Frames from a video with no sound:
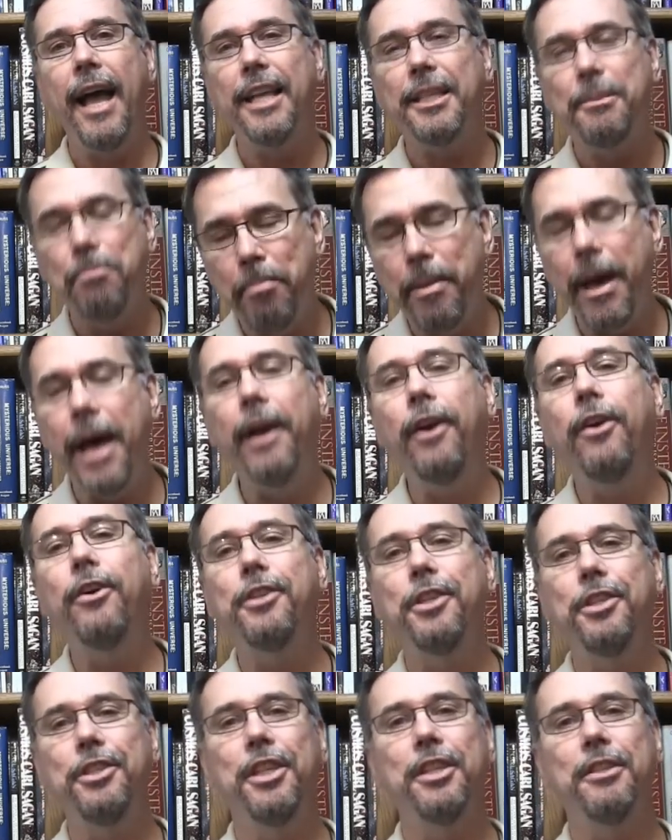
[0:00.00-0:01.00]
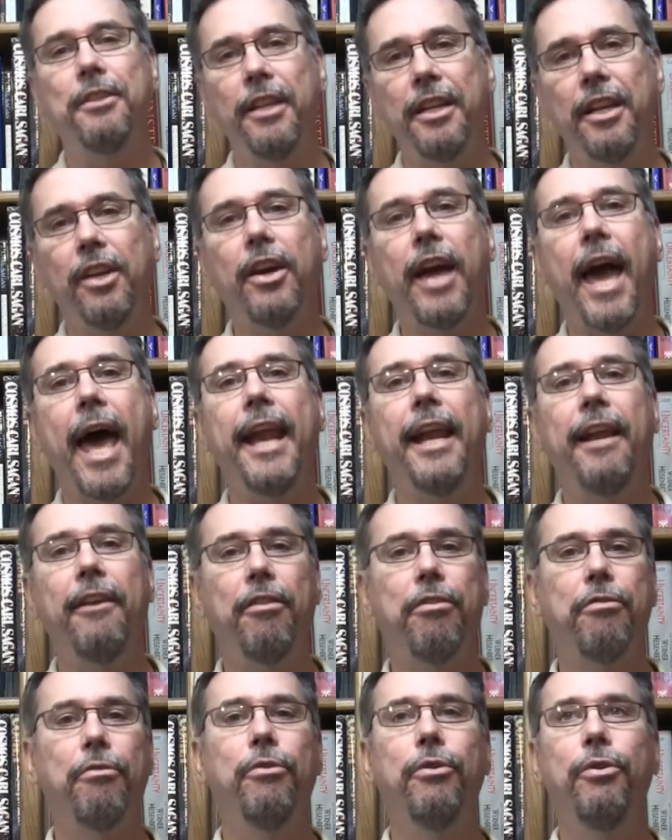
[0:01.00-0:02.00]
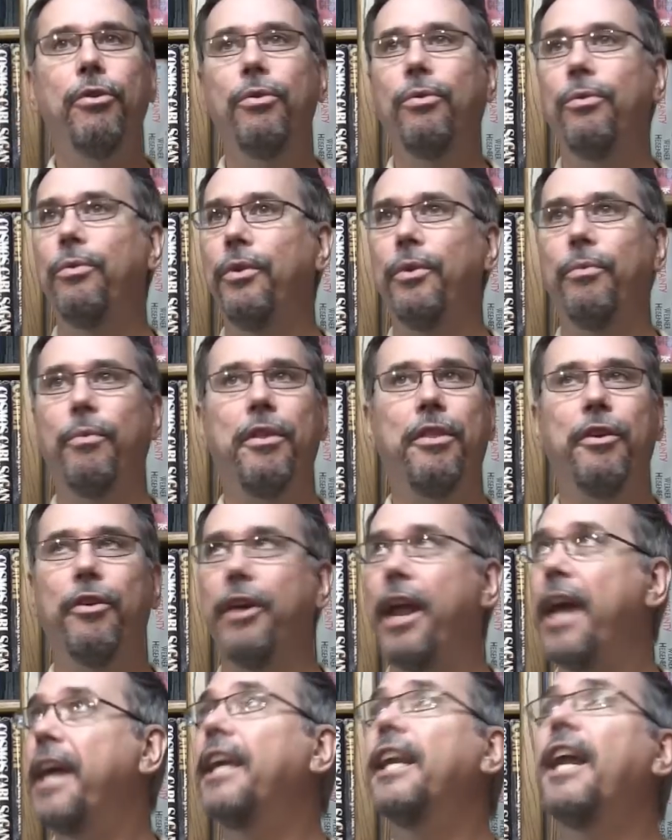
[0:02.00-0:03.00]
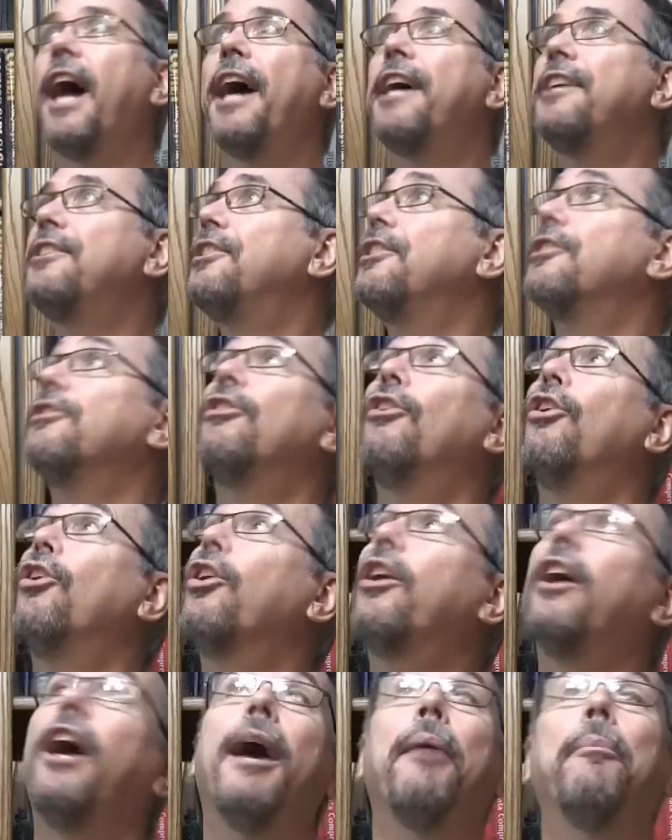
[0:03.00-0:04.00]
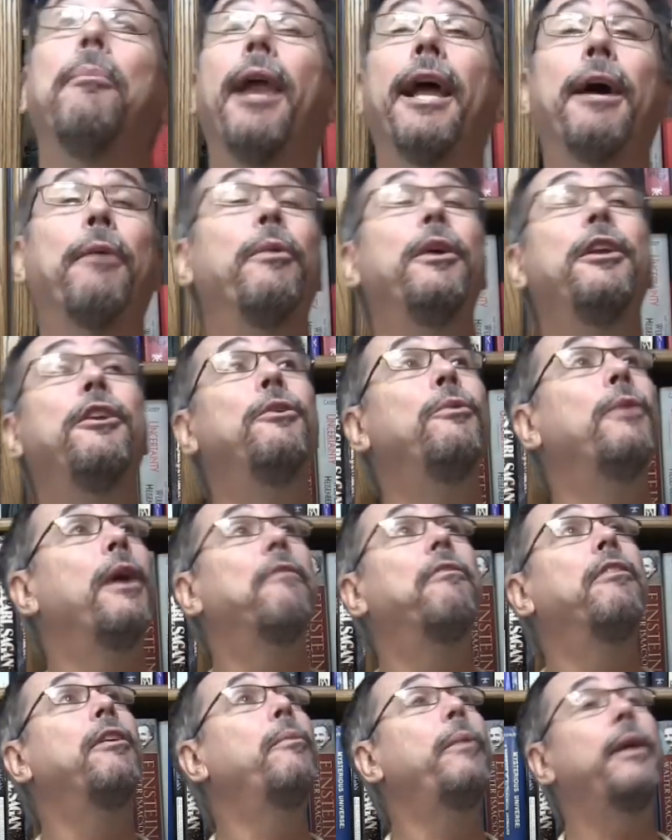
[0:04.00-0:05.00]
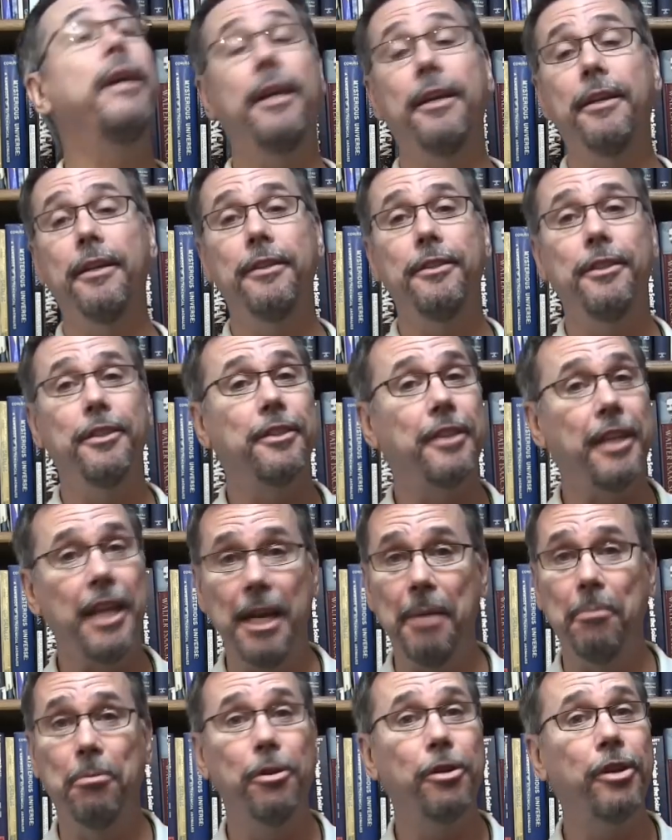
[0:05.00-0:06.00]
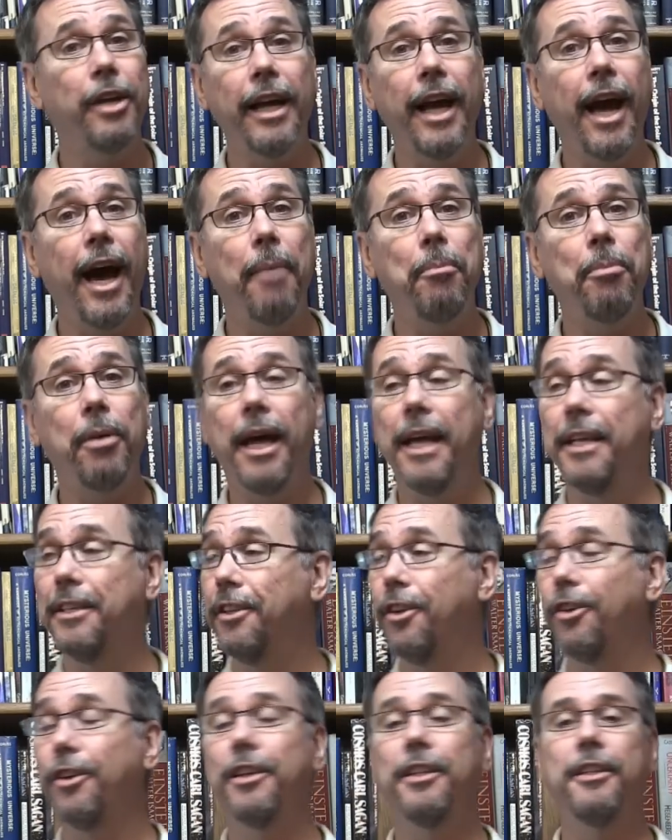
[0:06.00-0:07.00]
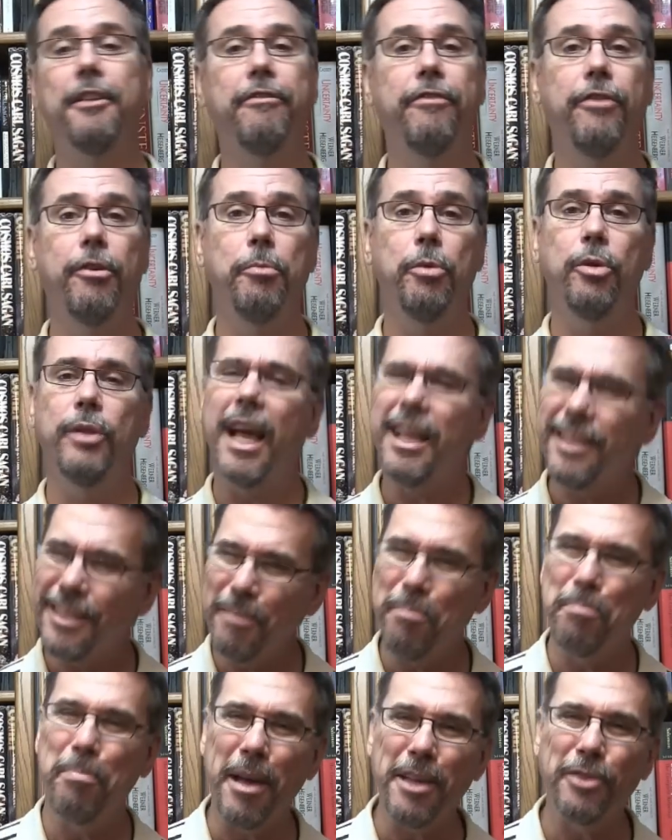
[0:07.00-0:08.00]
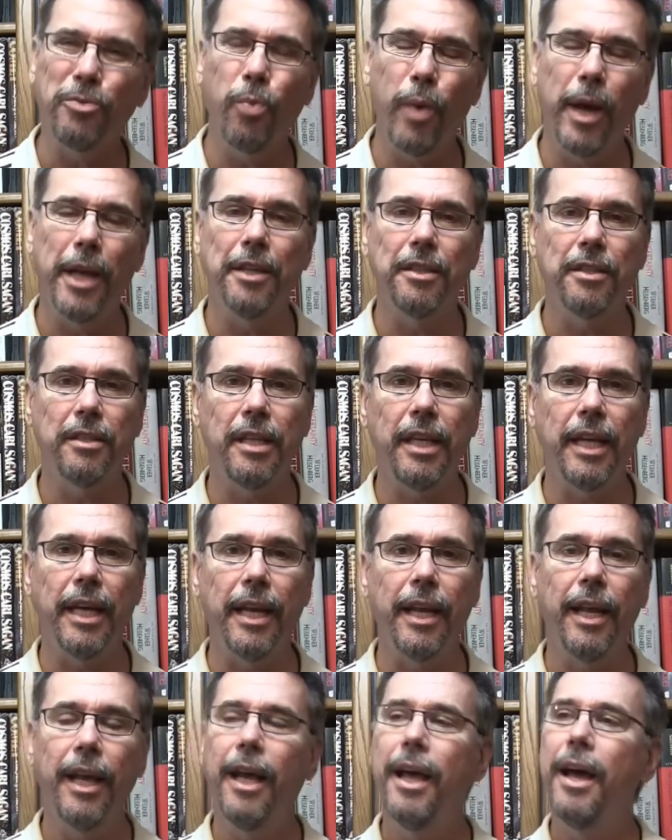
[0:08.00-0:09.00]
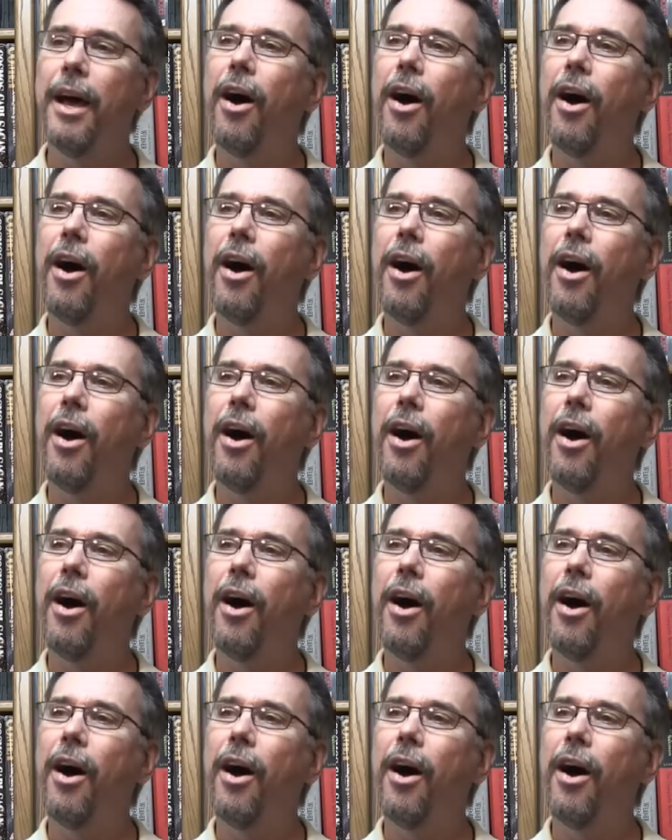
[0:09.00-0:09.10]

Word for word: It's better to just look at it through with your naked eyes. Just look up like we do every week. Just keep looking up and look at the full moon. That's the best way to see it.